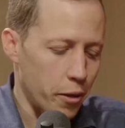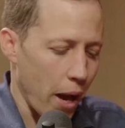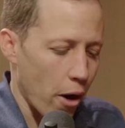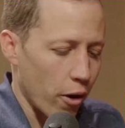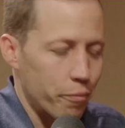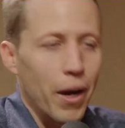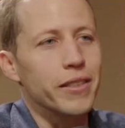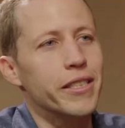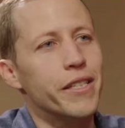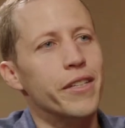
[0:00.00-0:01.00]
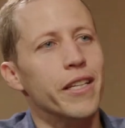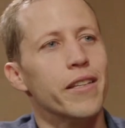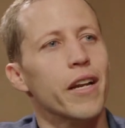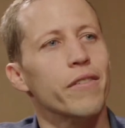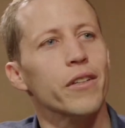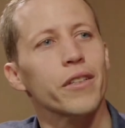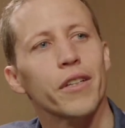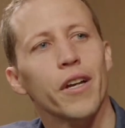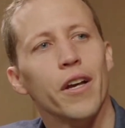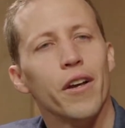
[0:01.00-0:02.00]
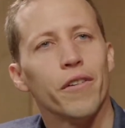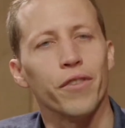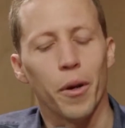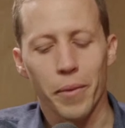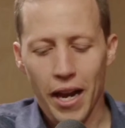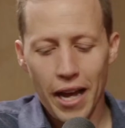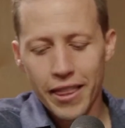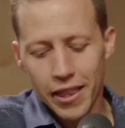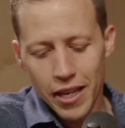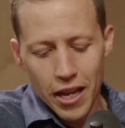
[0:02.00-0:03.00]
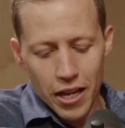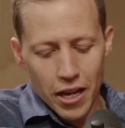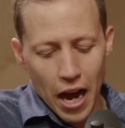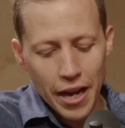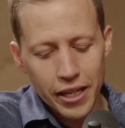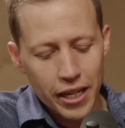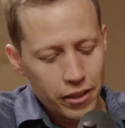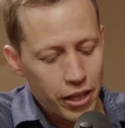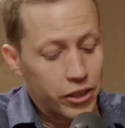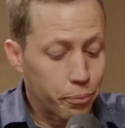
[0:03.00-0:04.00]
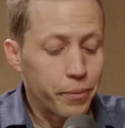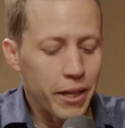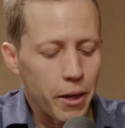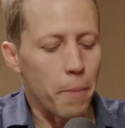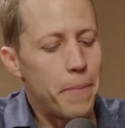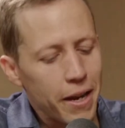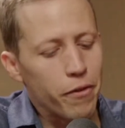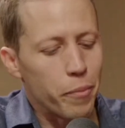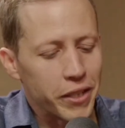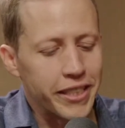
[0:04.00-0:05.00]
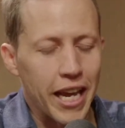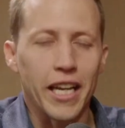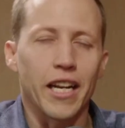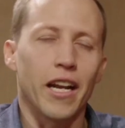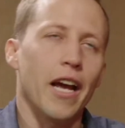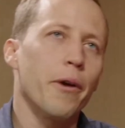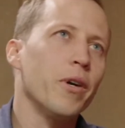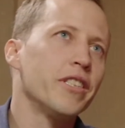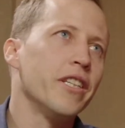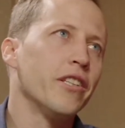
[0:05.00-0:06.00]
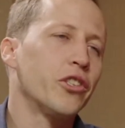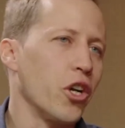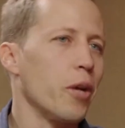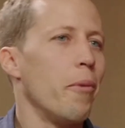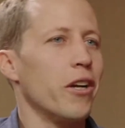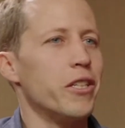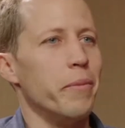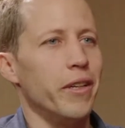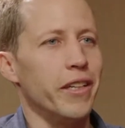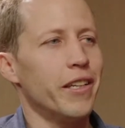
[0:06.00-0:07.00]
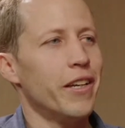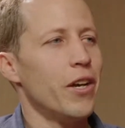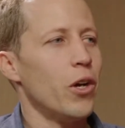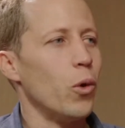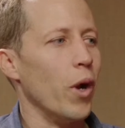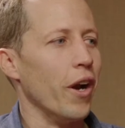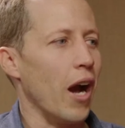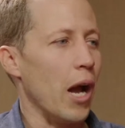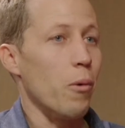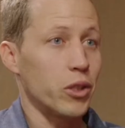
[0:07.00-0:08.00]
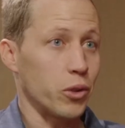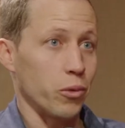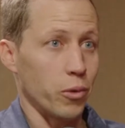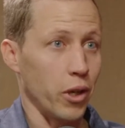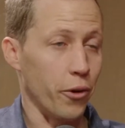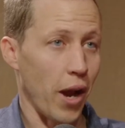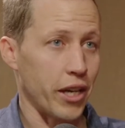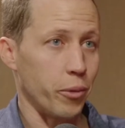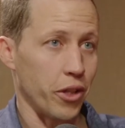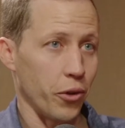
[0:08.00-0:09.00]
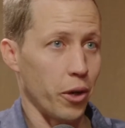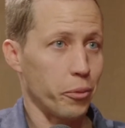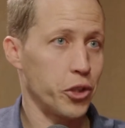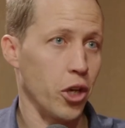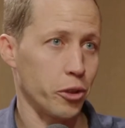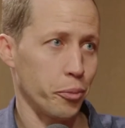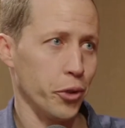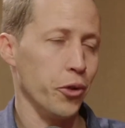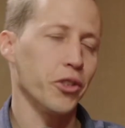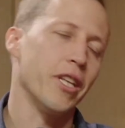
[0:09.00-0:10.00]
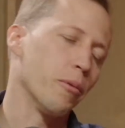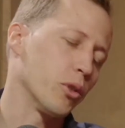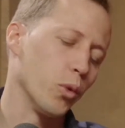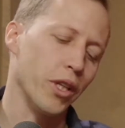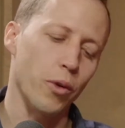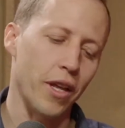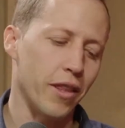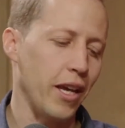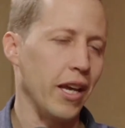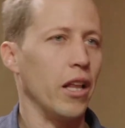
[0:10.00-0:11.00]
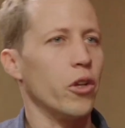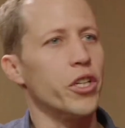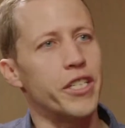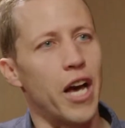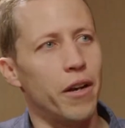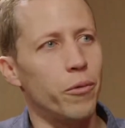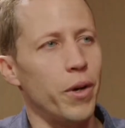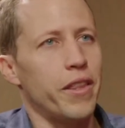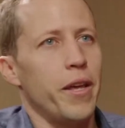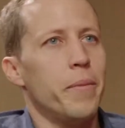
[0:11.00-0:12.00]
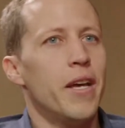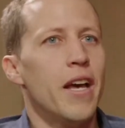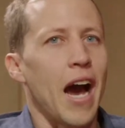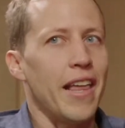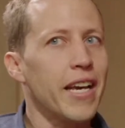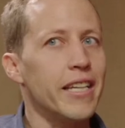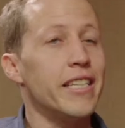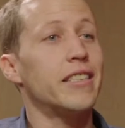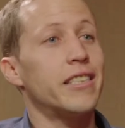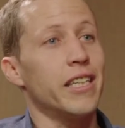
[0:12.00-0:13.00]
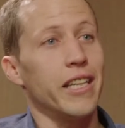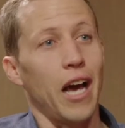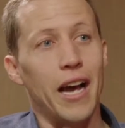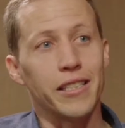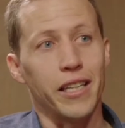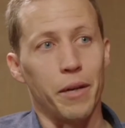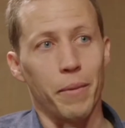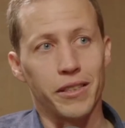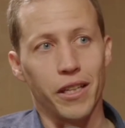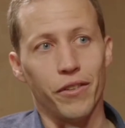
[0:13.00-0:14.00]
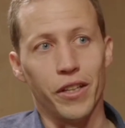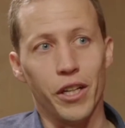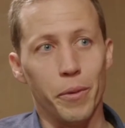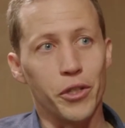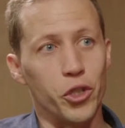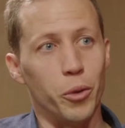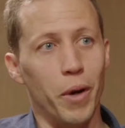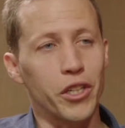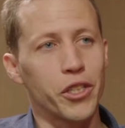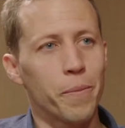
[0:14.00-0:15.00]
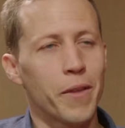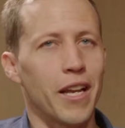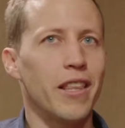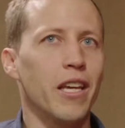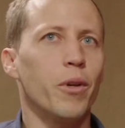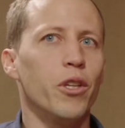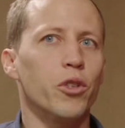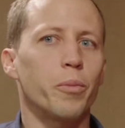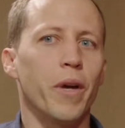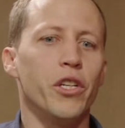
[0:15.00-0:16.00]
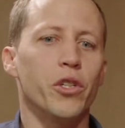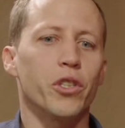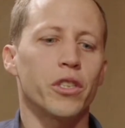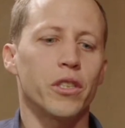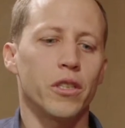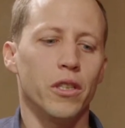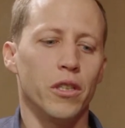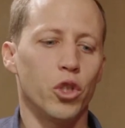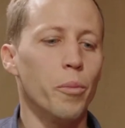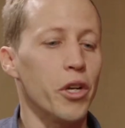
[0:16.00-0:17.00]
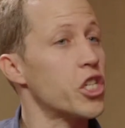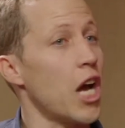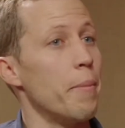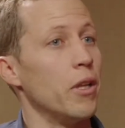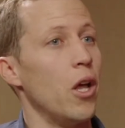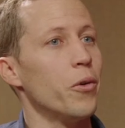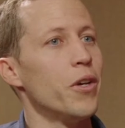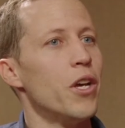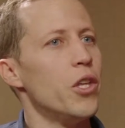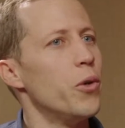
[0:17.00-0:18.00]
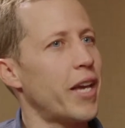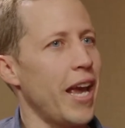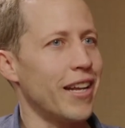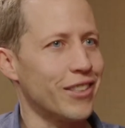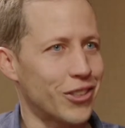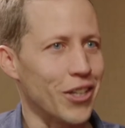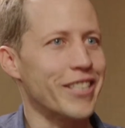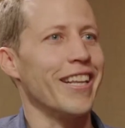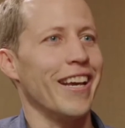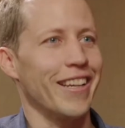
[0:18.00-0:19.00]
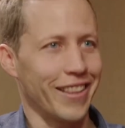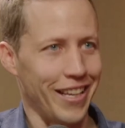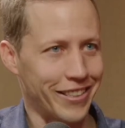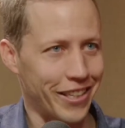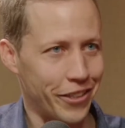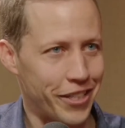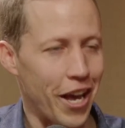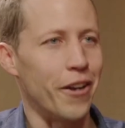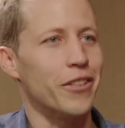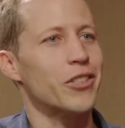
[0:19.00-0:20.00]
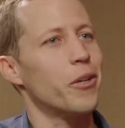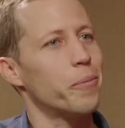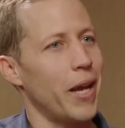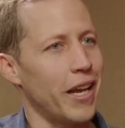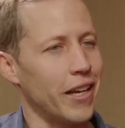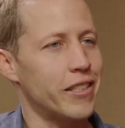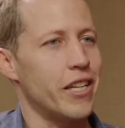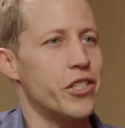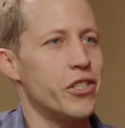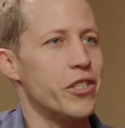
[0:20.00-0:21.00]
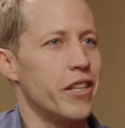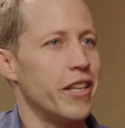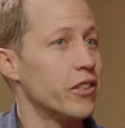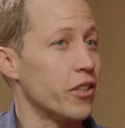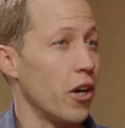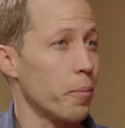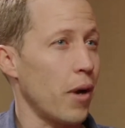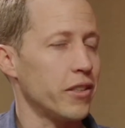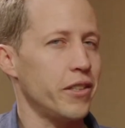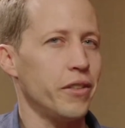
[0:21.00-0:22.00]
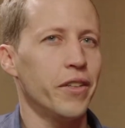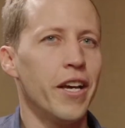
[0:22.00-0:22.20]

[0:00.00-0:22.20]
the power of positivity that I've learned from that. It's been a bit of a mistake. And I was in the startup Ogden building where I was interacting with other entrepreneurs, and that was a really great thing, and I learned a ton with them. I think I did still isolate myself a little bit too much. And I think when you spend too much time alone, you can start to let things get you down and start paying attention to the things that aren't positive.